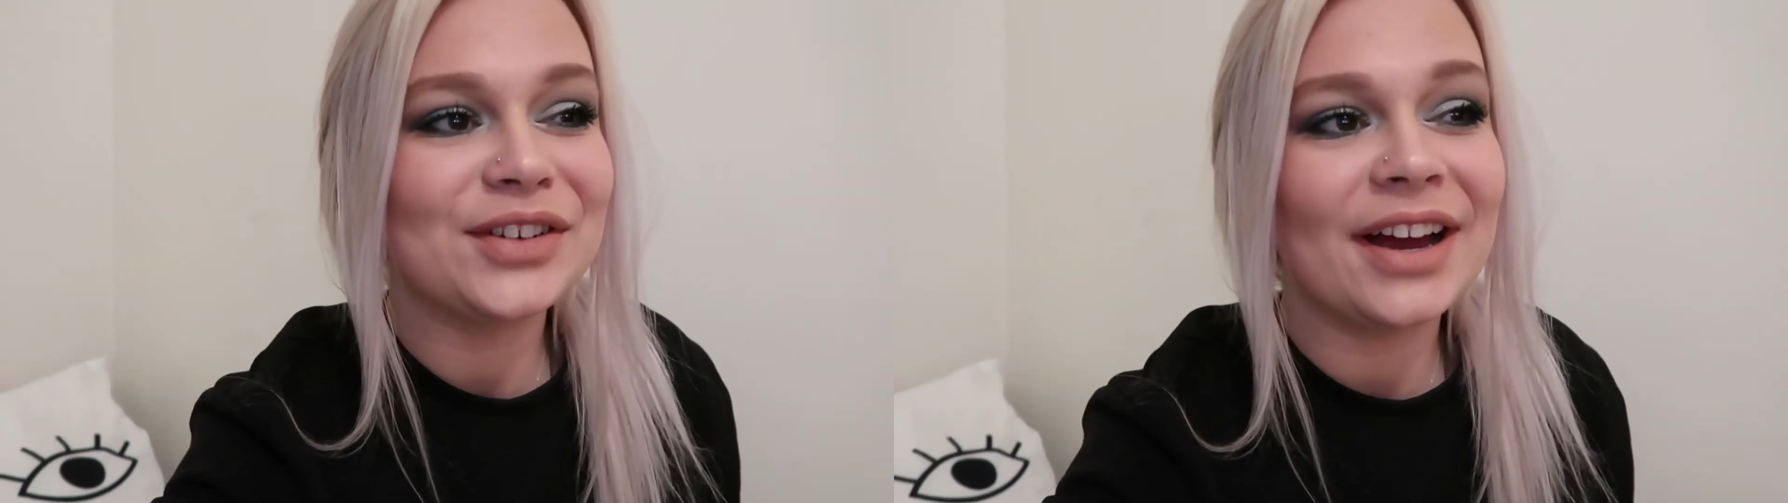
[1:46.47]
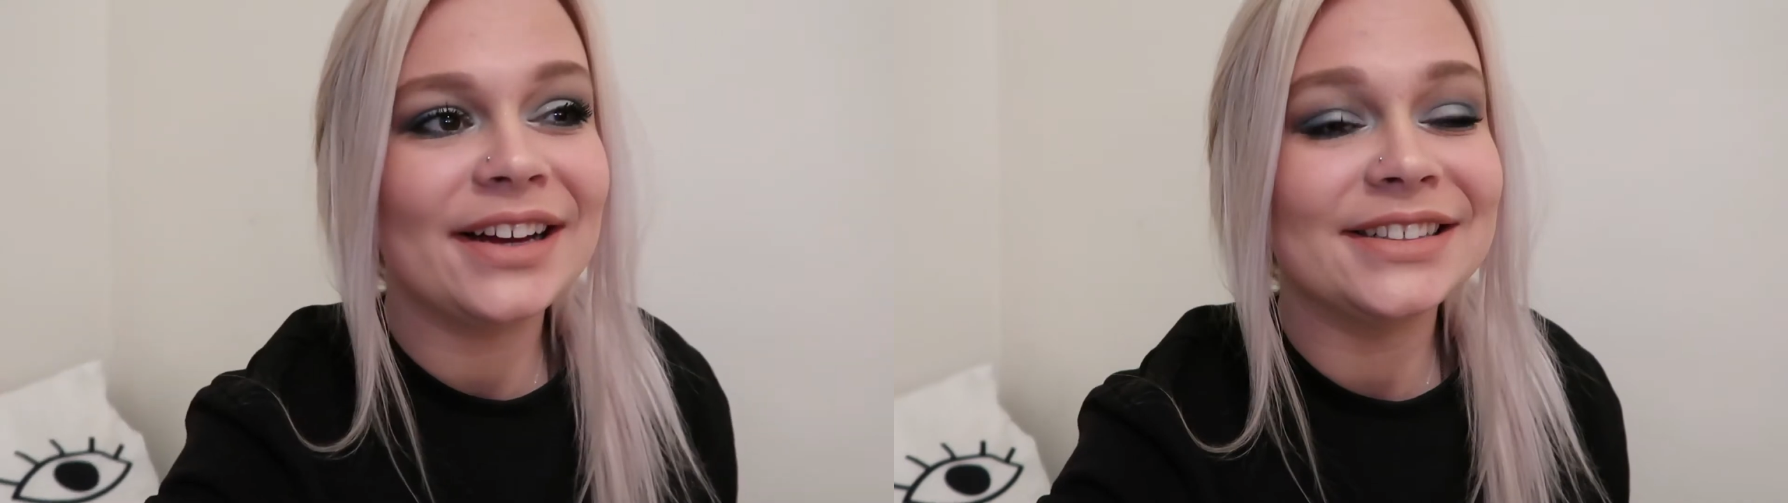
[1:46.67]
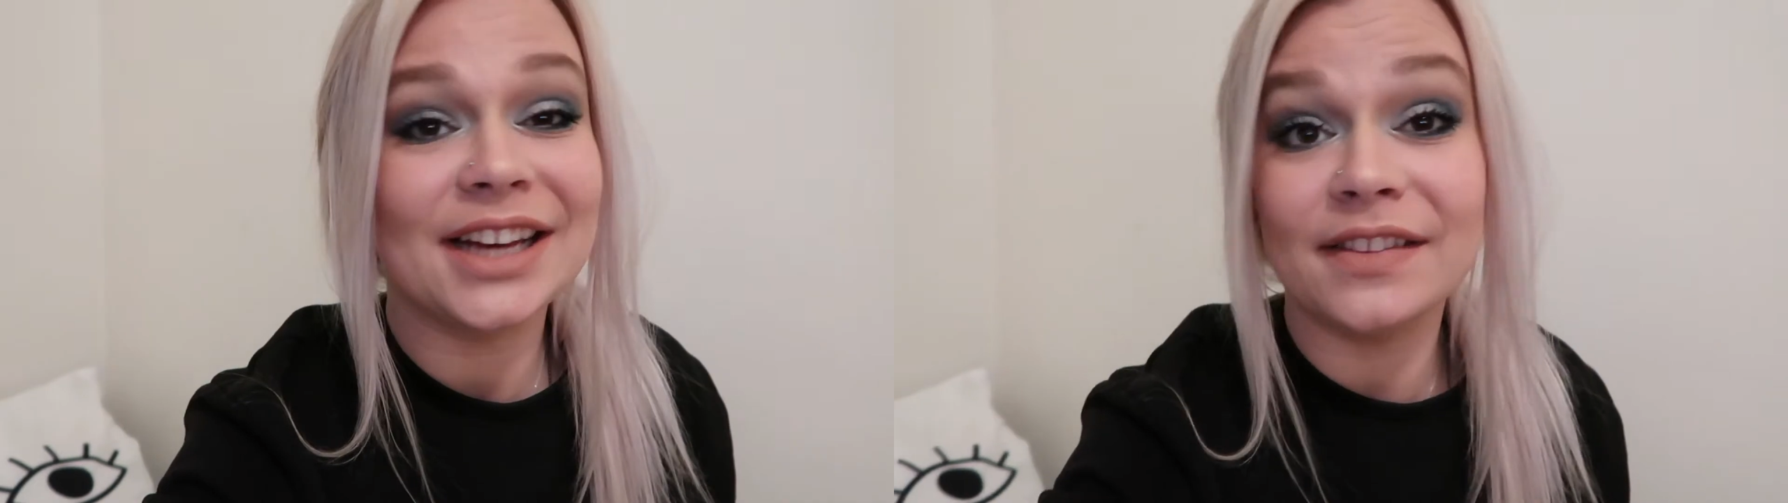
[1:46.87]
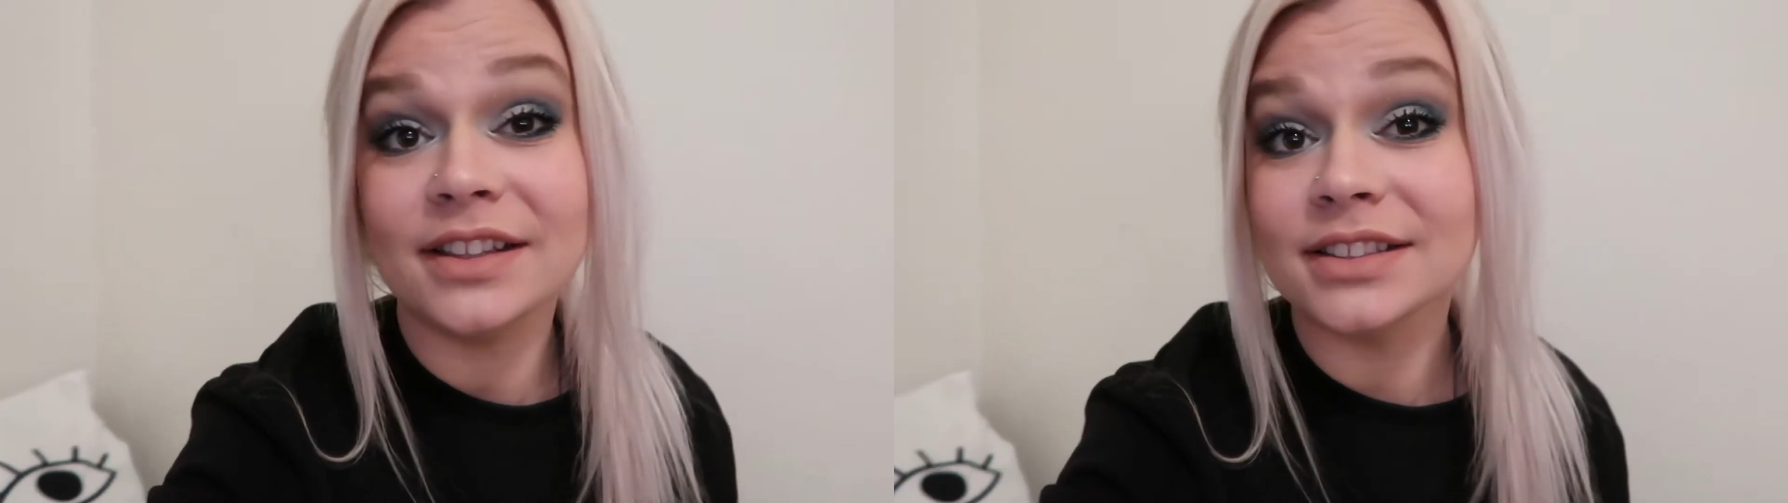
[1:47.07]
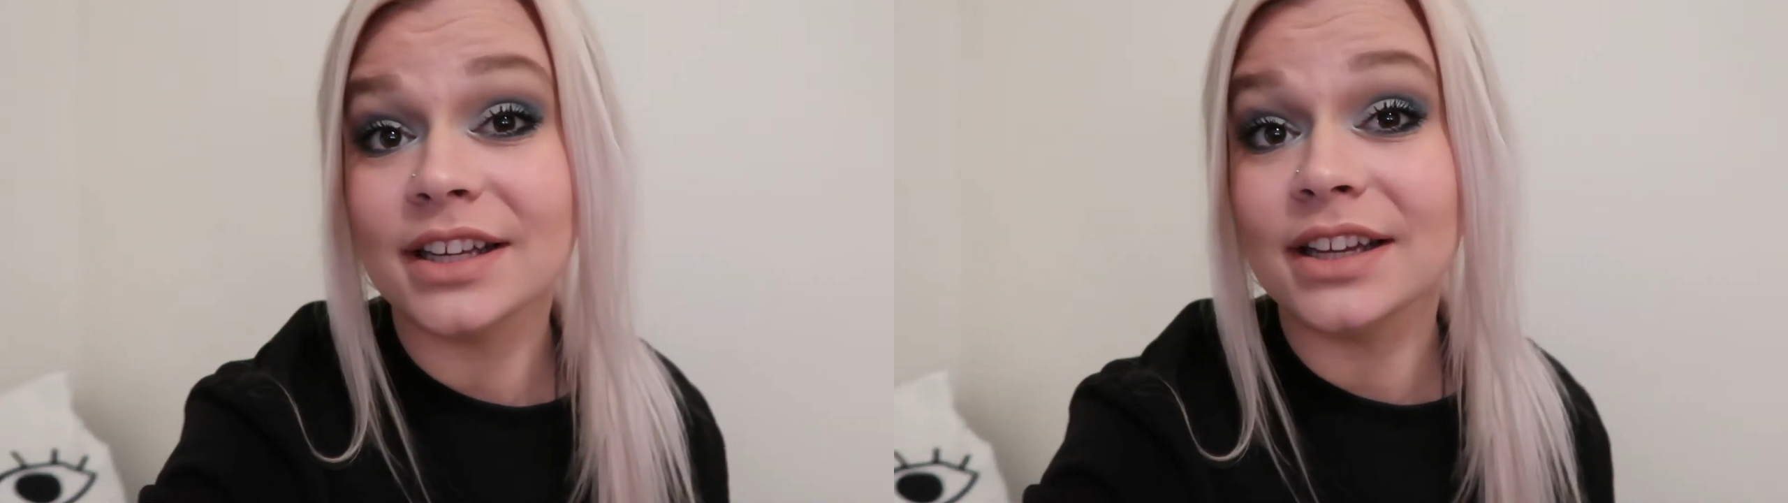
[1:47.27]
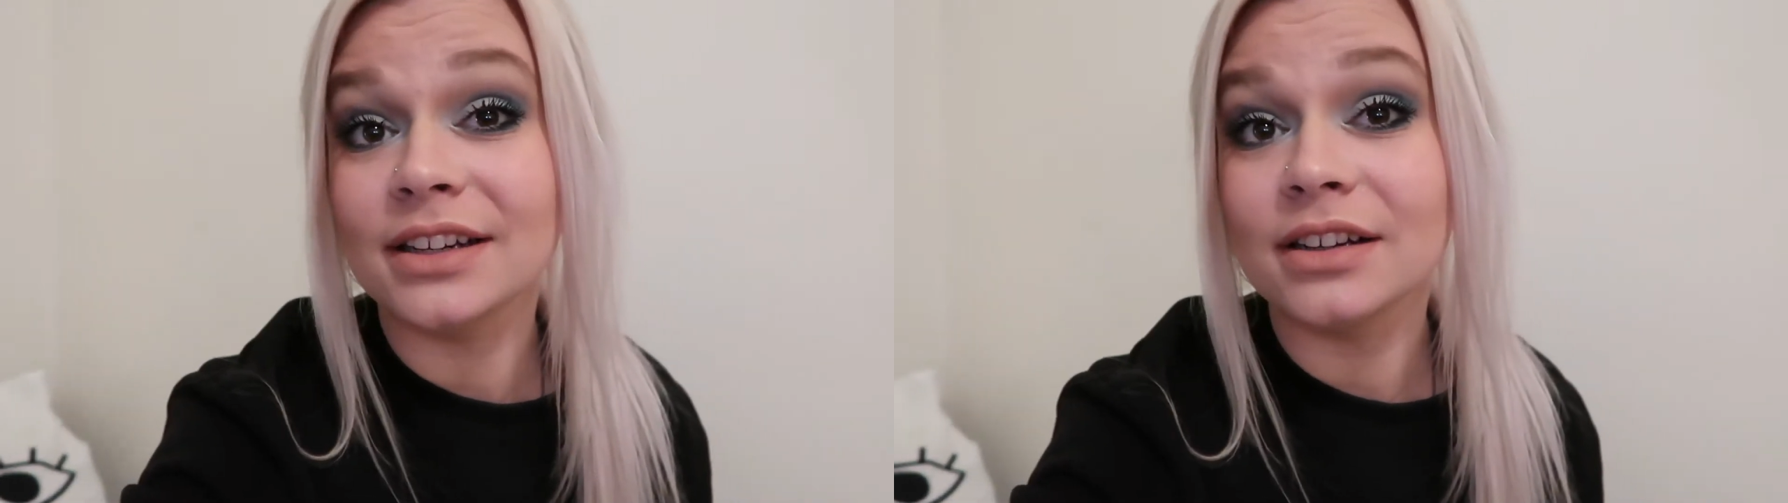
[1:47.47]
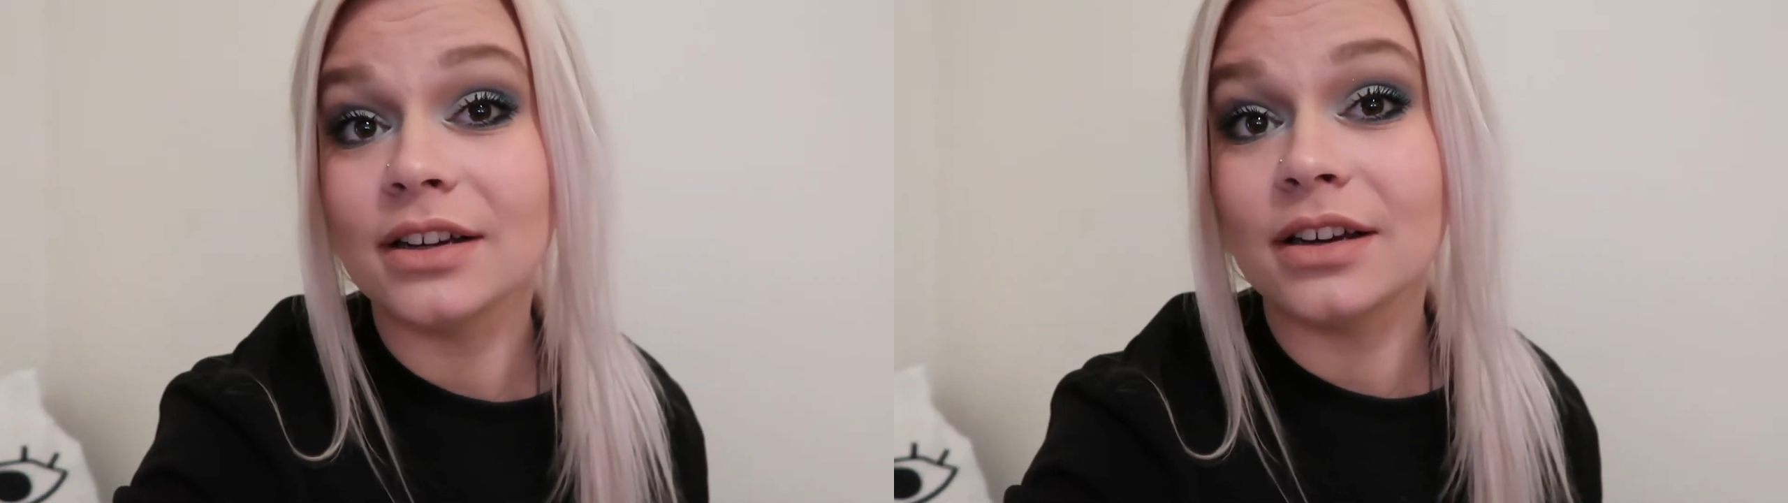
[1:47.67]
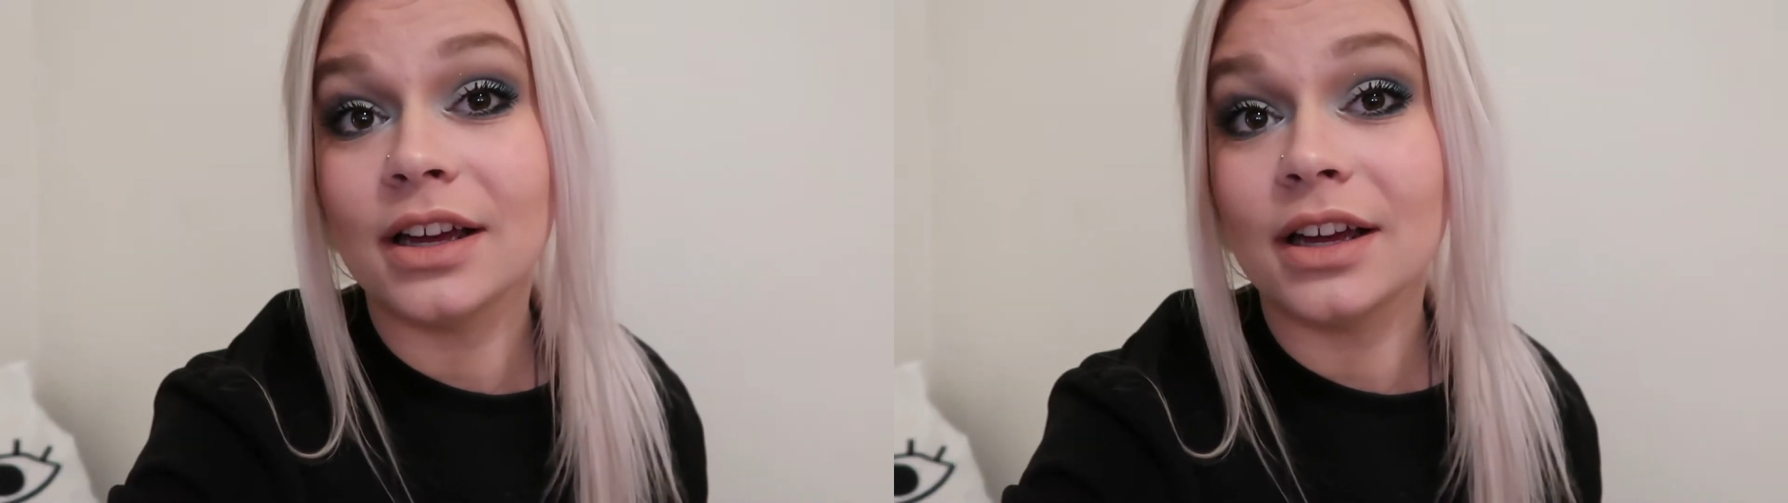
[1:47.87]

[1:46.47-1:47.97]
not done this in